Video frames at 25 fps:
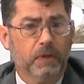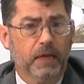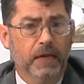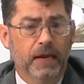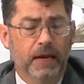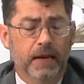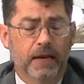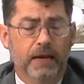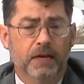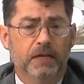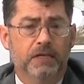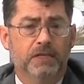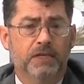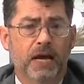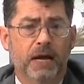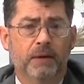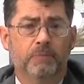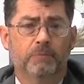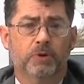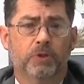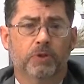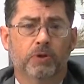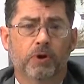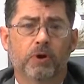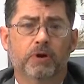And in a
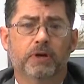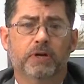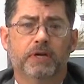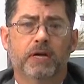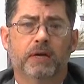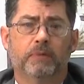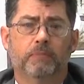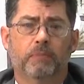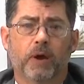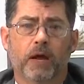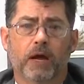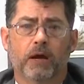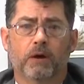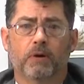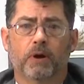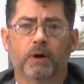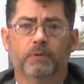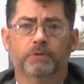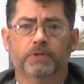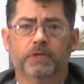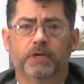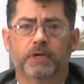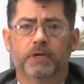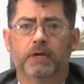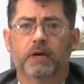Chapter 13
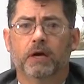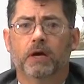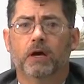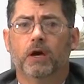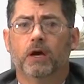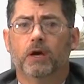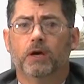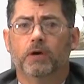bankruptcy,